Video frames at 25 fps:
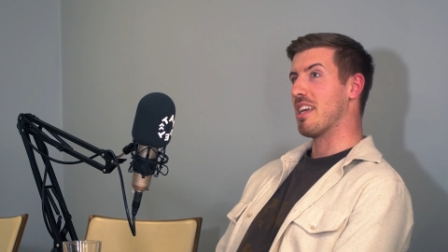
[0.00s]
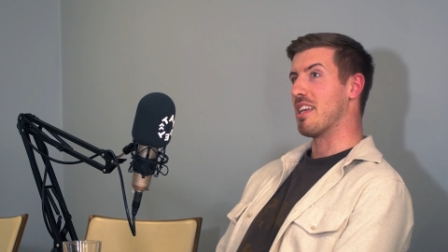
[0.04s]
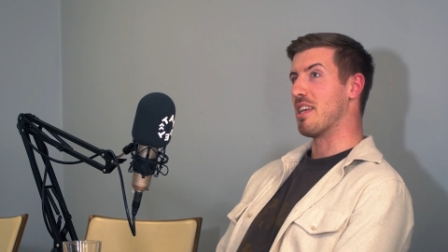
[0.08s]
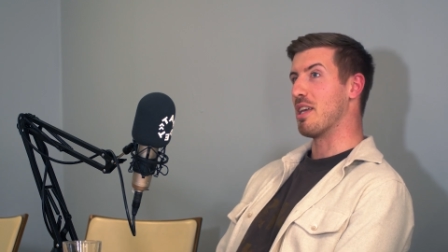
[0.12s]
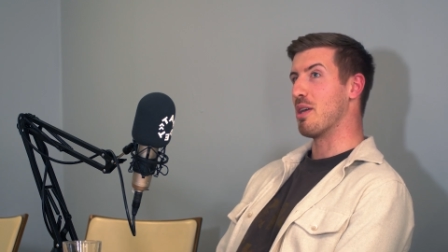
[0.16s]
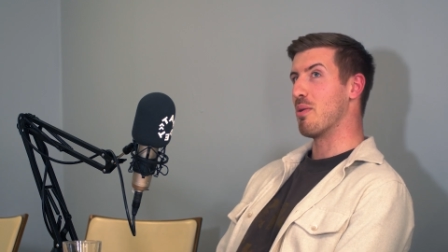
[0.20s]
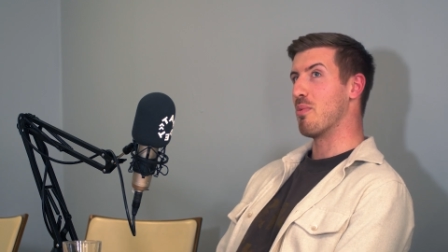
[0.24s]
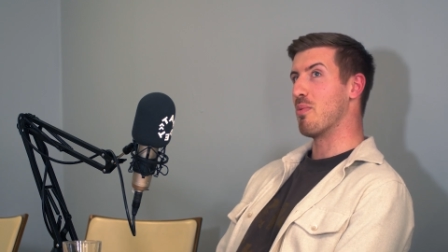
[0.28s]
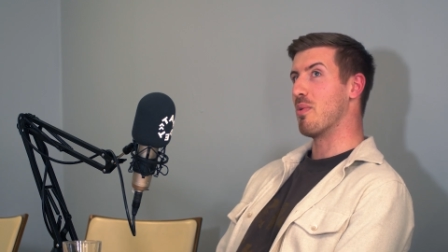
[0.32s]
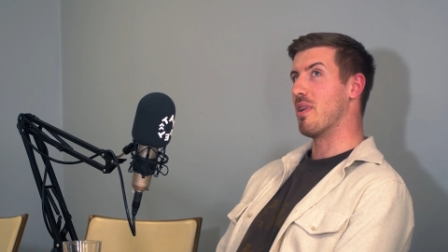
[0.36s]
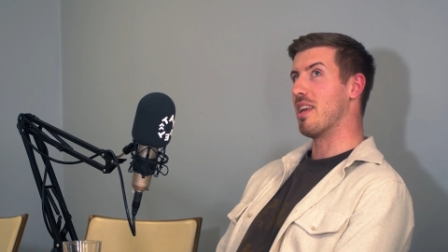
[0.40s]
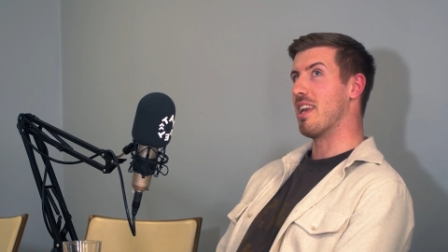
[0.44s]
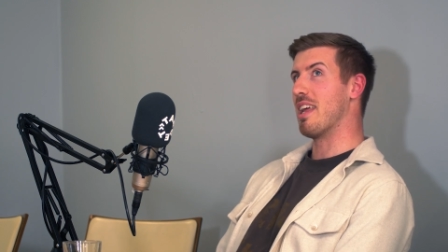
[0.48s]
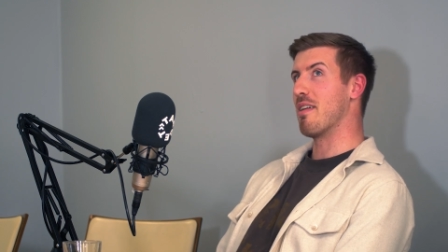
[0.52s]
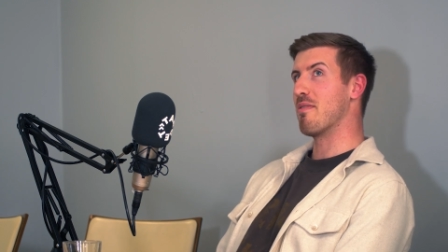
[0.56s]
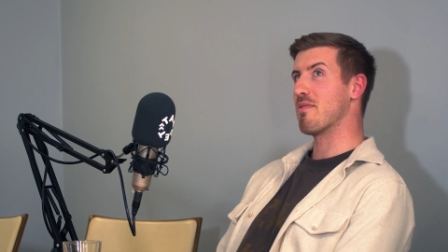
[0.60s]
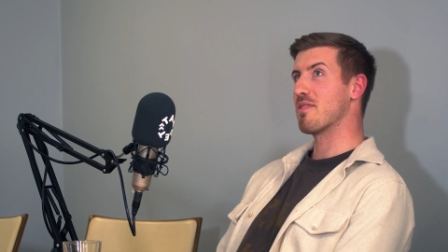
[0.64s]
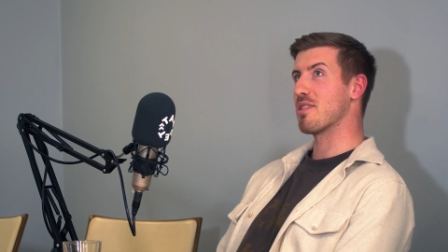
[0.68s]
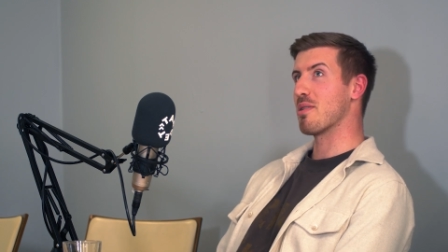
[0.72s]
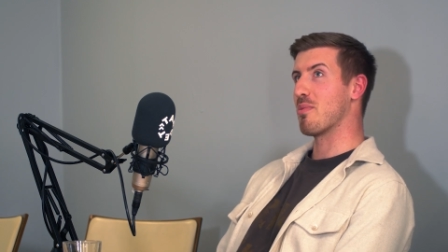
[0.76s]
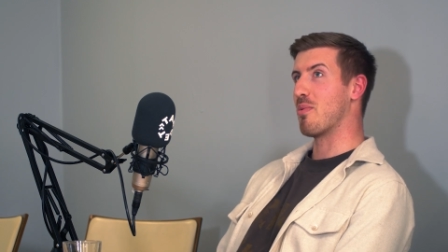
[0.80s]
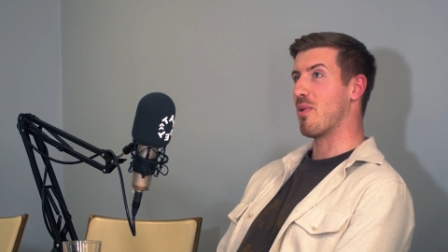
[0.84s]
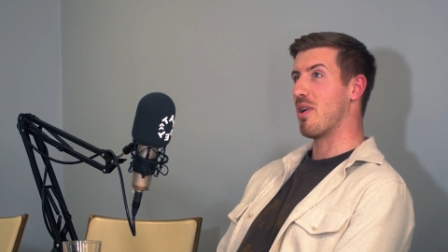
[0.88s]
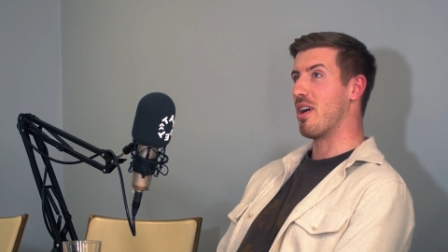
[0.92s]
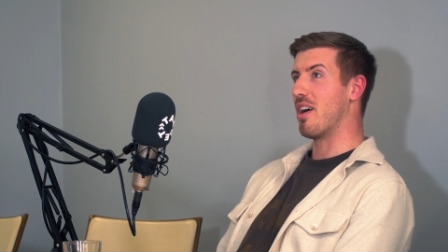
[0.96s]

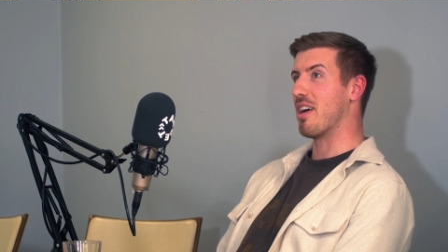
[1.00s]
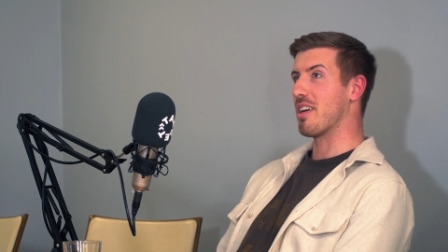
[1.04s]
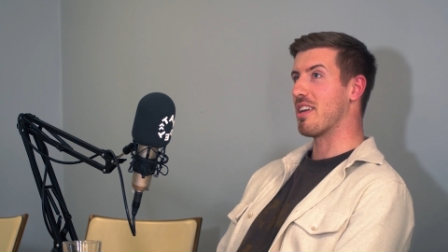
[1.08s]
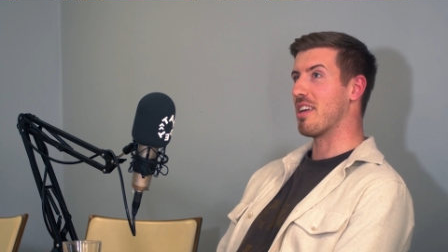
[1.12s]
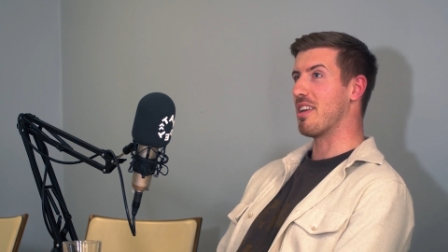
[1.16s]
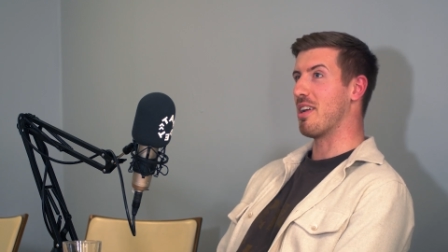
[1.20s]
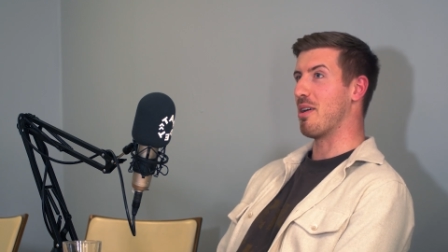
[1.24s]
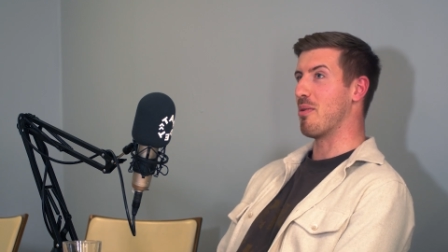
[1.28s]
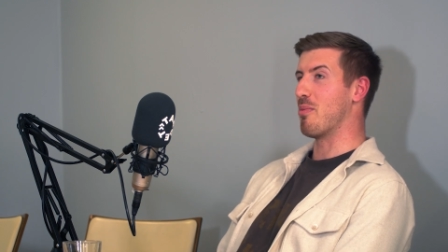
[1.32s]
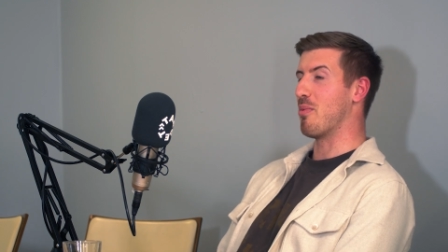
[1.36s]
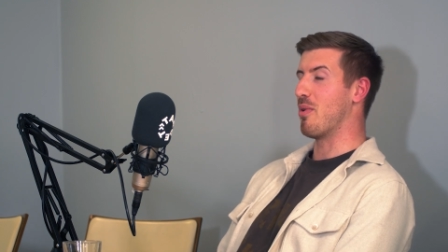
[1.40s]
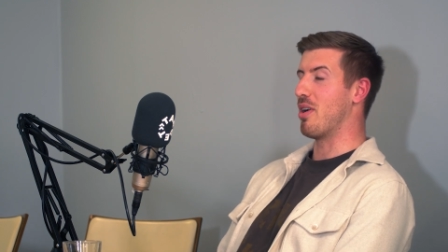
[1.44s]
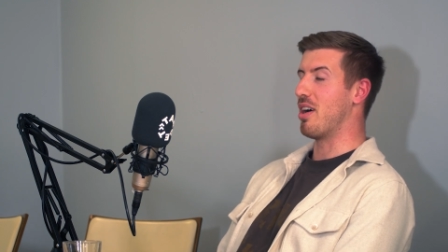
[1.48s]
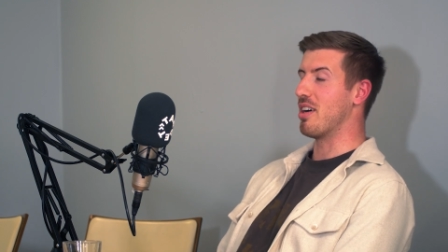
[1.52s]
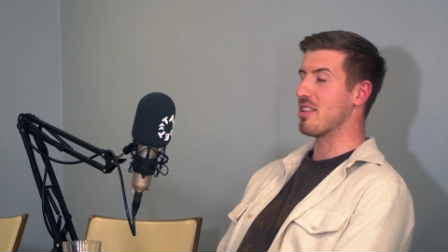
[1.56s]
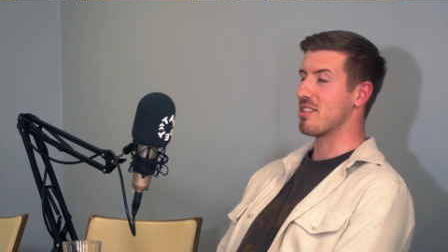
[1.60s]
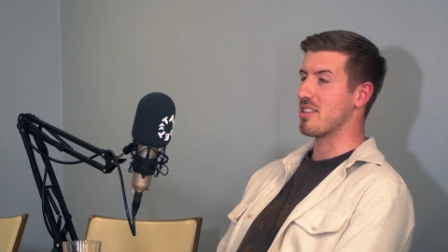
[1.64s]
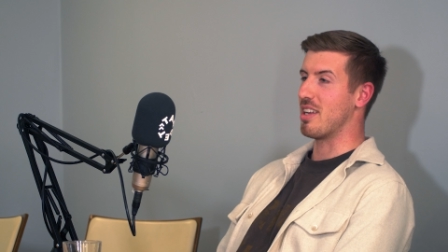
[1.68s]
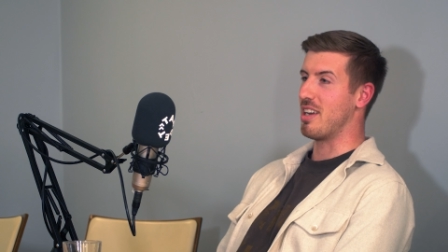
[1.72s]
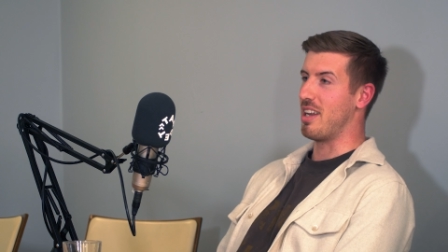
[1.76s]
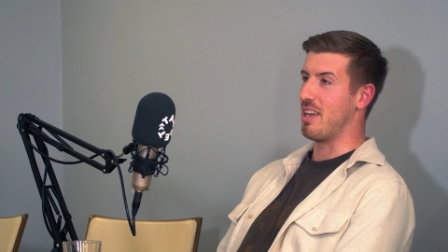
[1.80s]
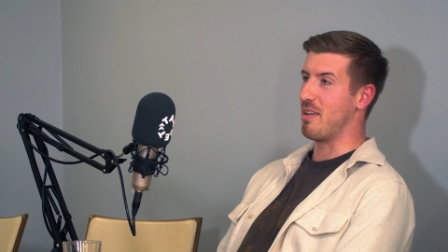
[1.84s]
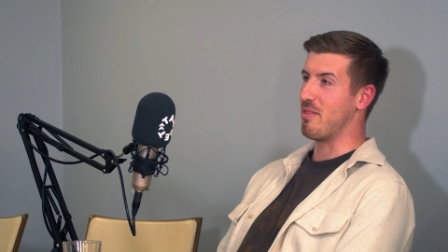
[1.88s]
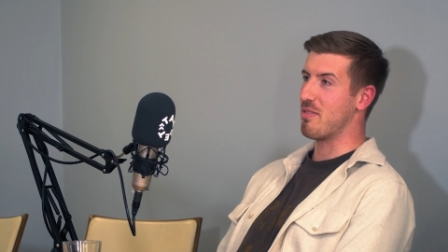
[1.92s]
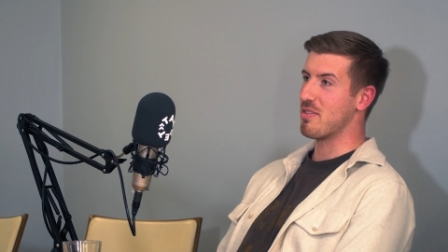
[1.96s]
live to work, you don't work
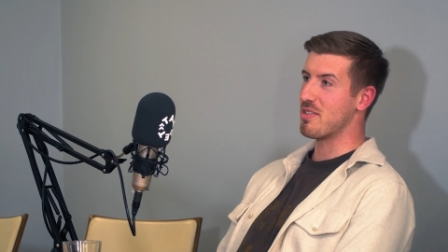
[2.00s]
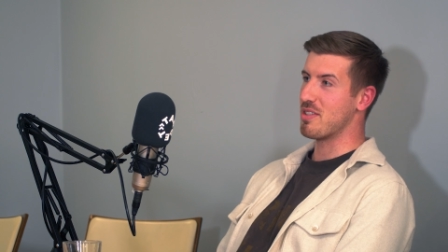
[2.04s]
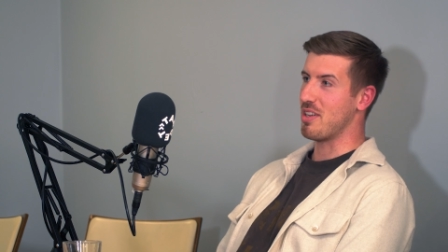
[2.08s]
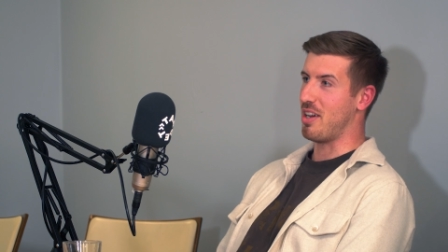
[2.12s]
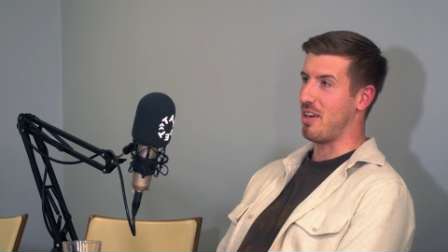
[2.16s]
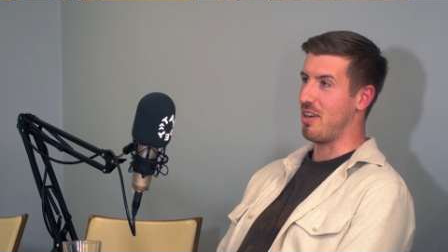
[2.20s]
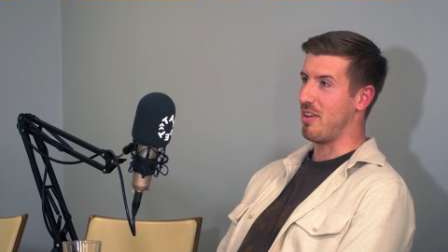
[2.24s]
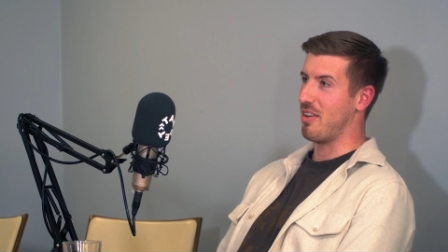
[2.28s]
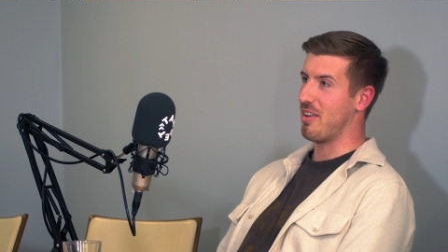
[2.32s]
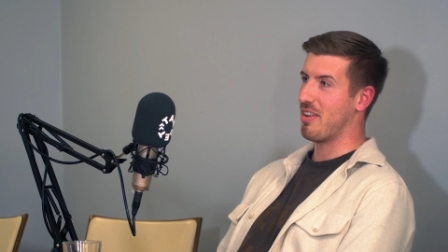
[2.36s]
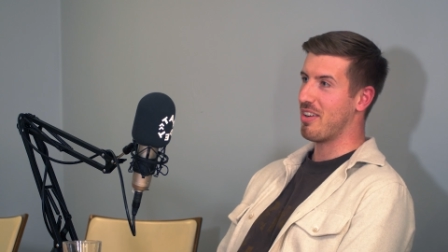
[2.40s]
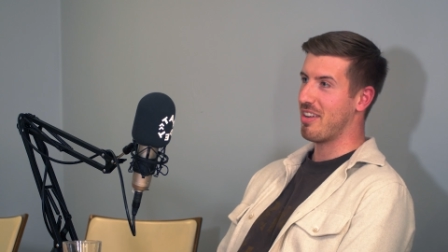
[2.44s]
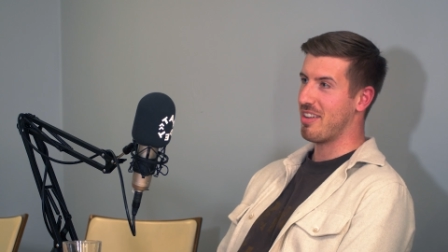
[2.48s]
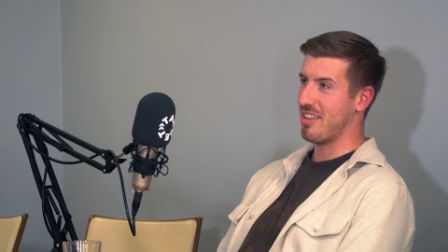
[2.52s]
to live. So